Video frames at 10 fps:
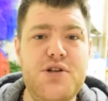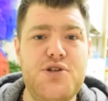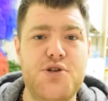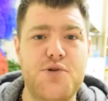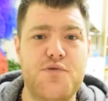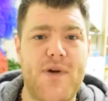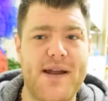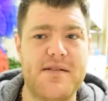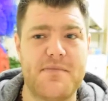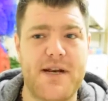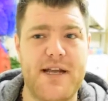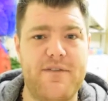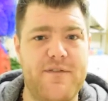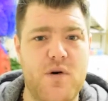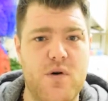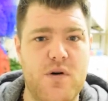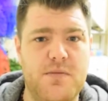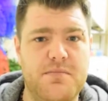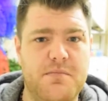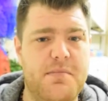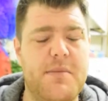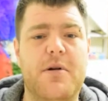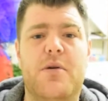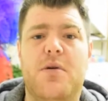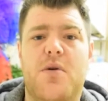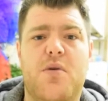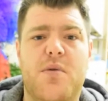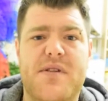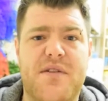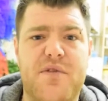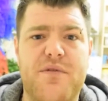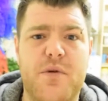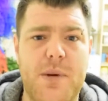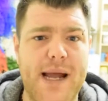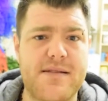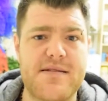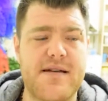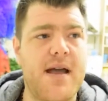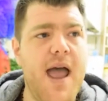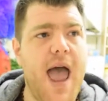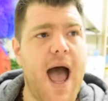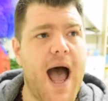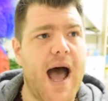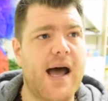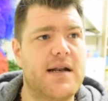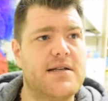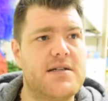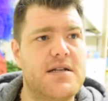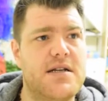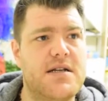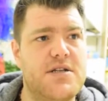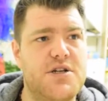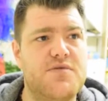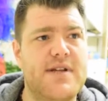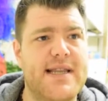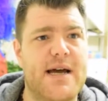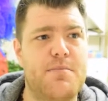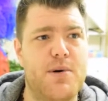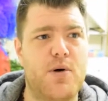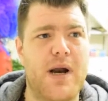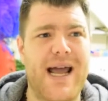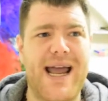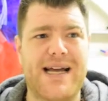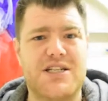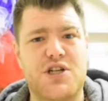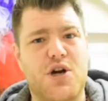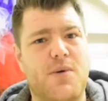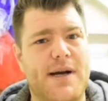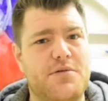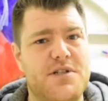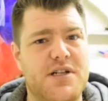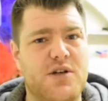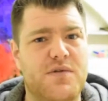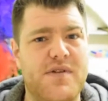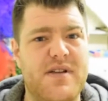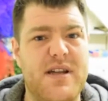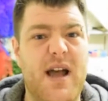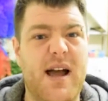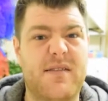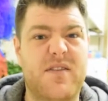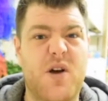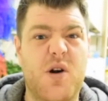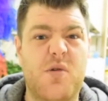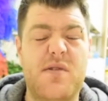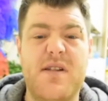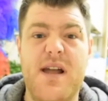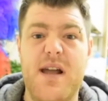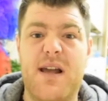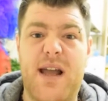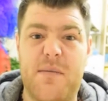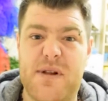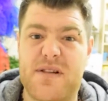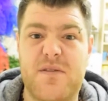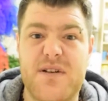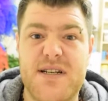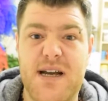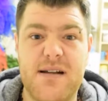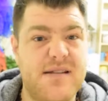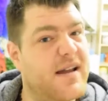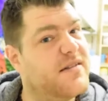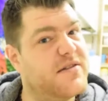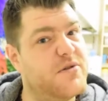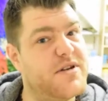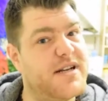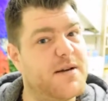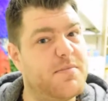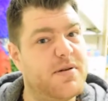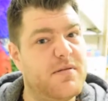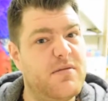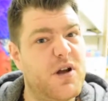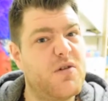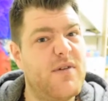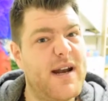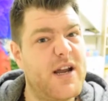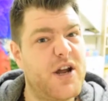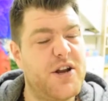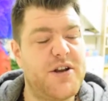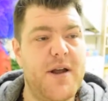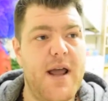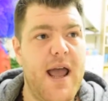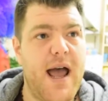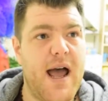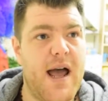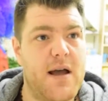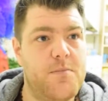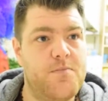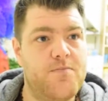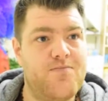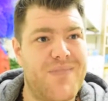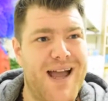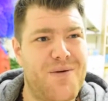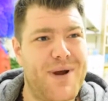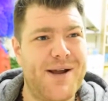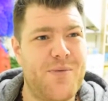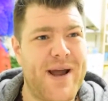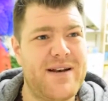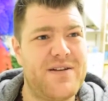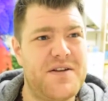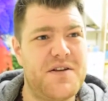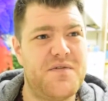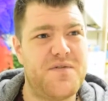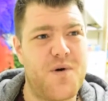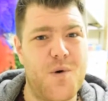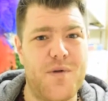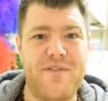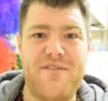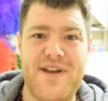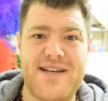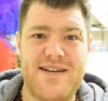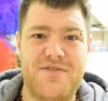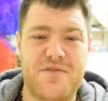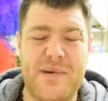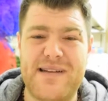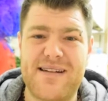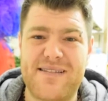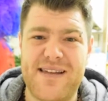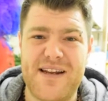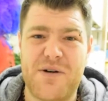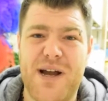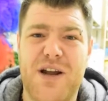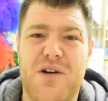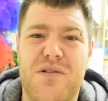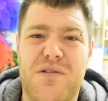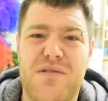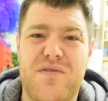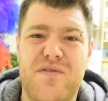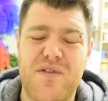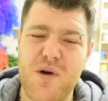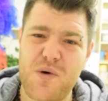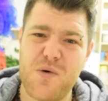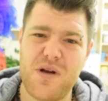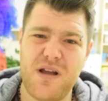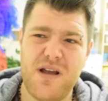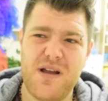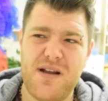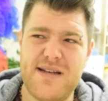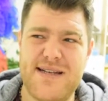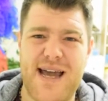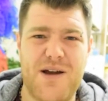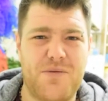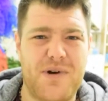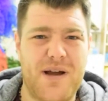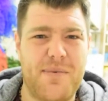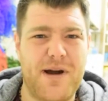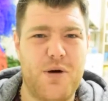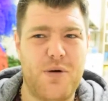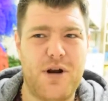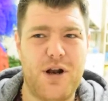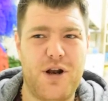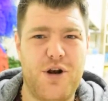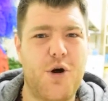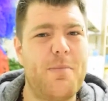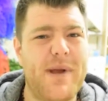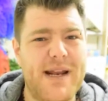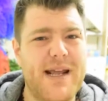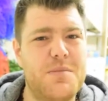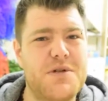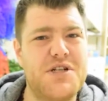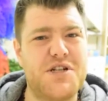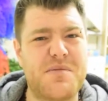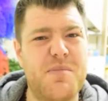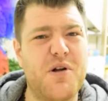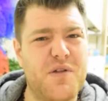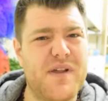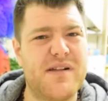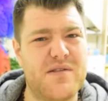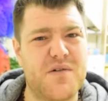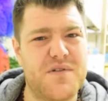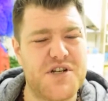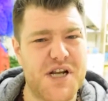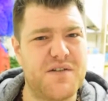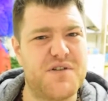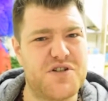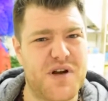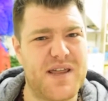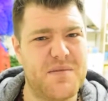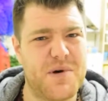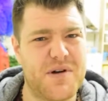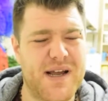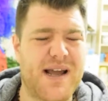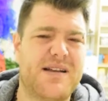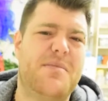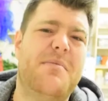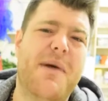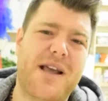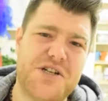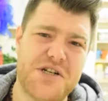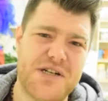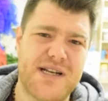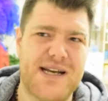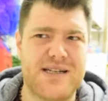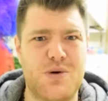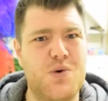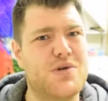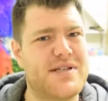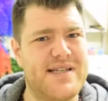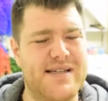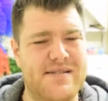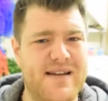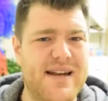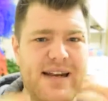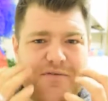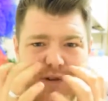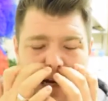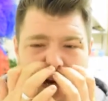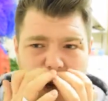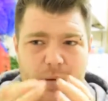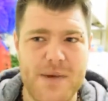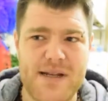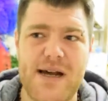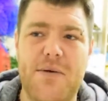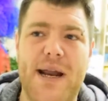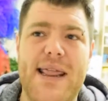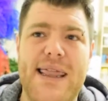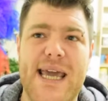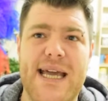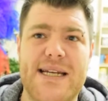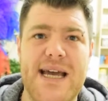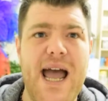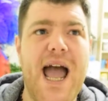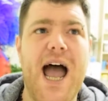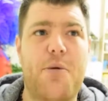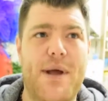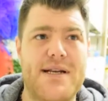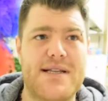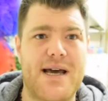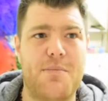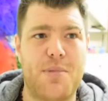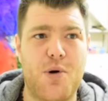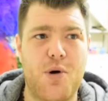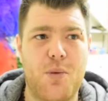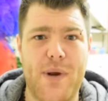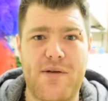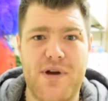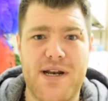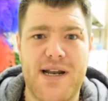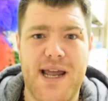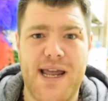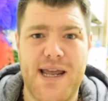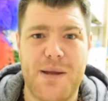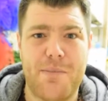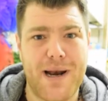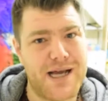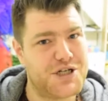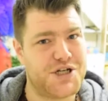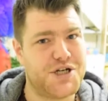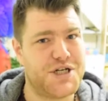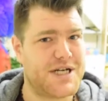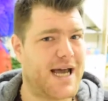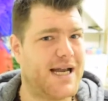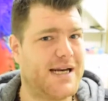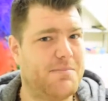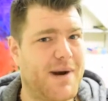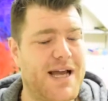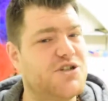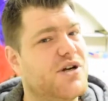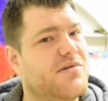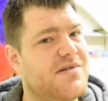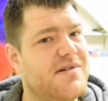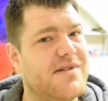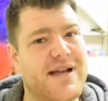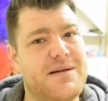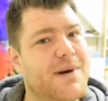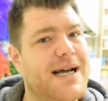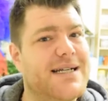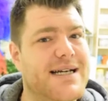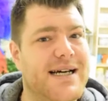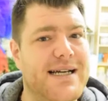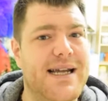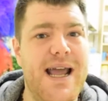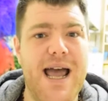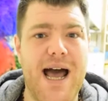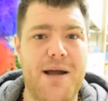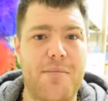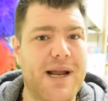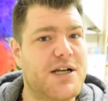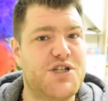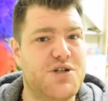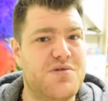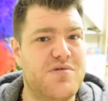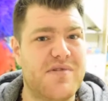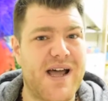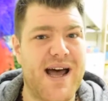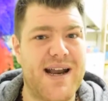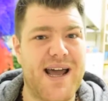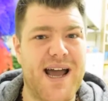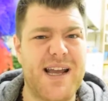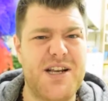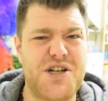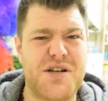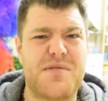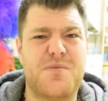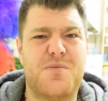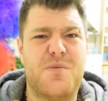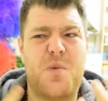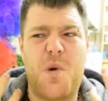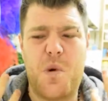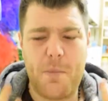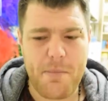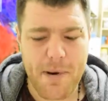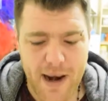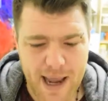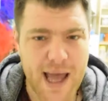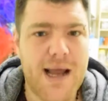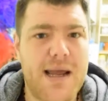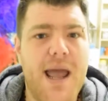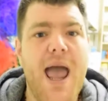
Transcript: to raise money for people who were suffering from cancer. And doing that ball, I had to go out and obviously, as the host, get myself a tux, get suited up, look really good. And when I went for the fitting for my tuxedo, I got so down about not being able to just pull things off the shelf and try them on. I had to be measured, I had to order things in, and it really got me down. And in the end, I went to that ball wearing a black shirt and black trousers and a black tie and black shoes, and I just wore black.